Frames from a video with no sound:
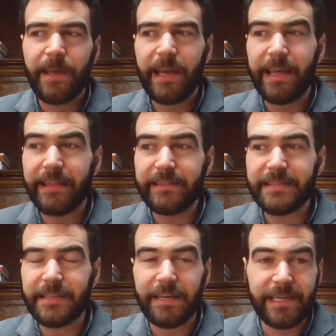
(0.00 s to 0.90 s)
And
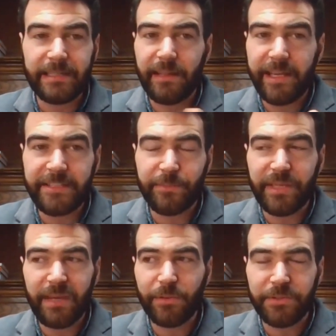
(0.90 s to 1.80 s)
I'd like to be
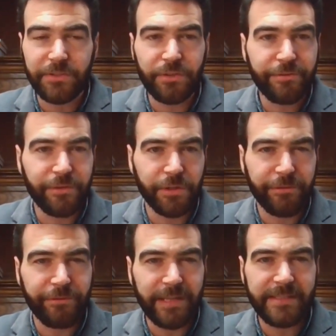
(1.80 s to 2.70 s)
able to do for your
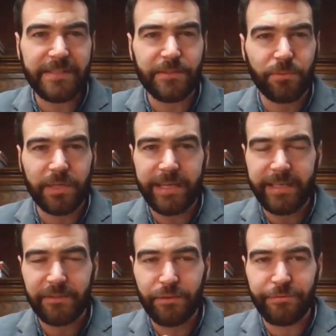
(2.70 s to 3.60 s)
friends what I
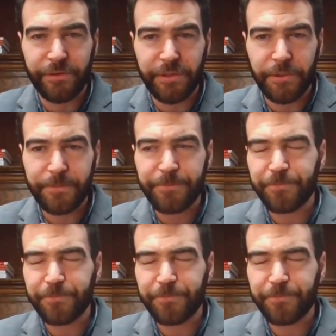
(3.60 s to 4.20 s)
can do for you.